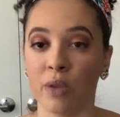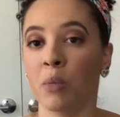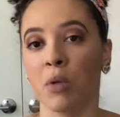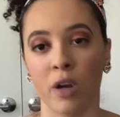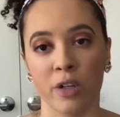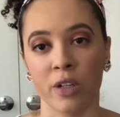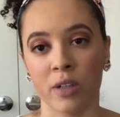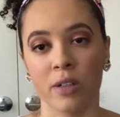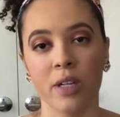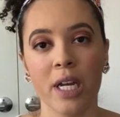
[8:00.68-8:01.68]
the
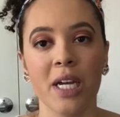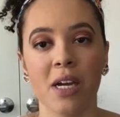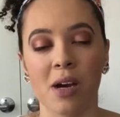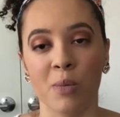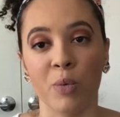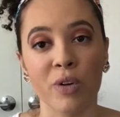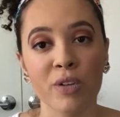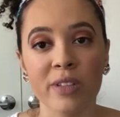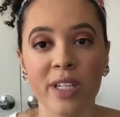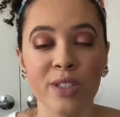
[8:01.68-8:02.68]
blogger
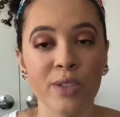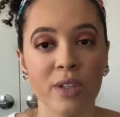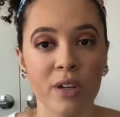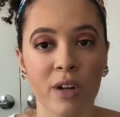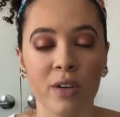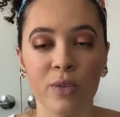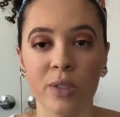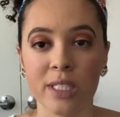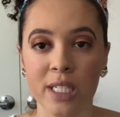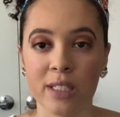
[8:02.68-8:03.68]
world, that you start off
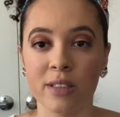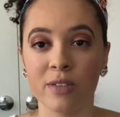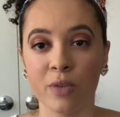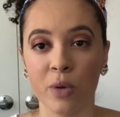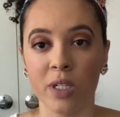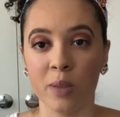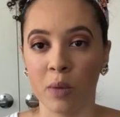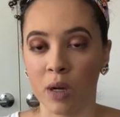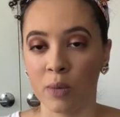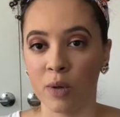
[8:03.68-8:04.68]
with 10 to 40
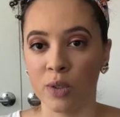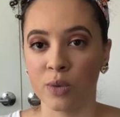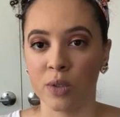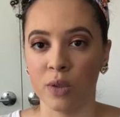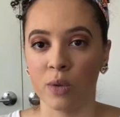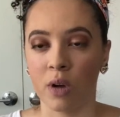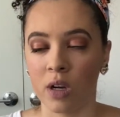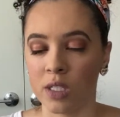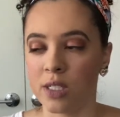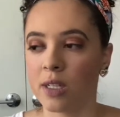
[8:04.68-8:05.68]
blog posts when you
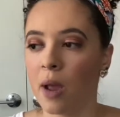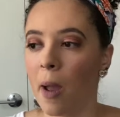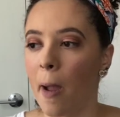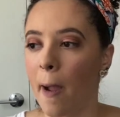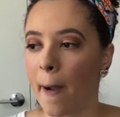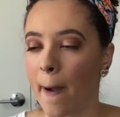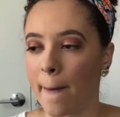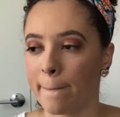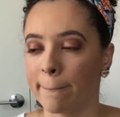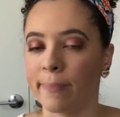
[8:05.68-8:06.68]
launch,
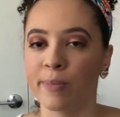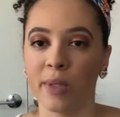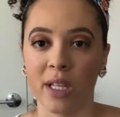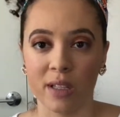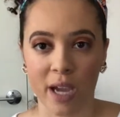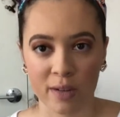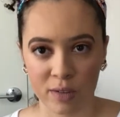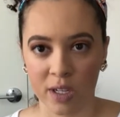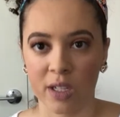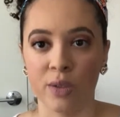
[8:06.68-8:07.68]
but then after
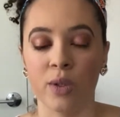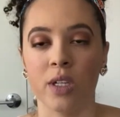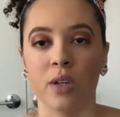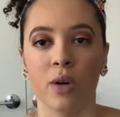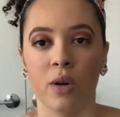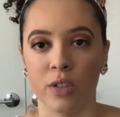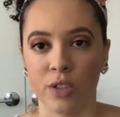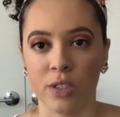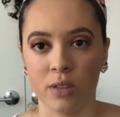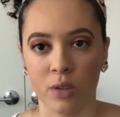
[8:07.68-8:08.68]
that you can go on
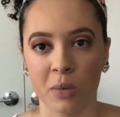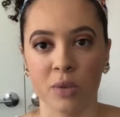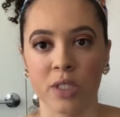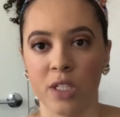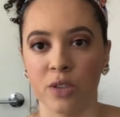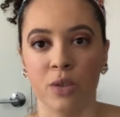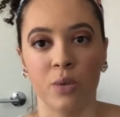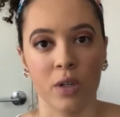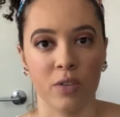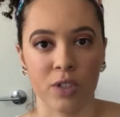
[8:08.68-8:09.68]
your normal schedule,
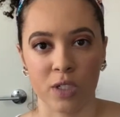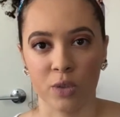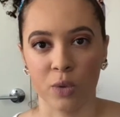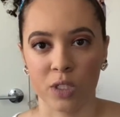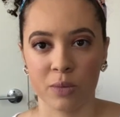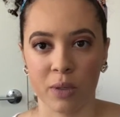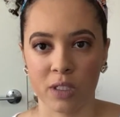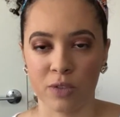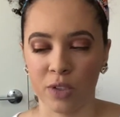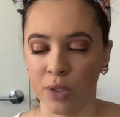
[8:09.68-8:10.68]
whatever schedule works
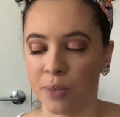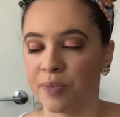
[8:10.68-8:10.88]
best for you.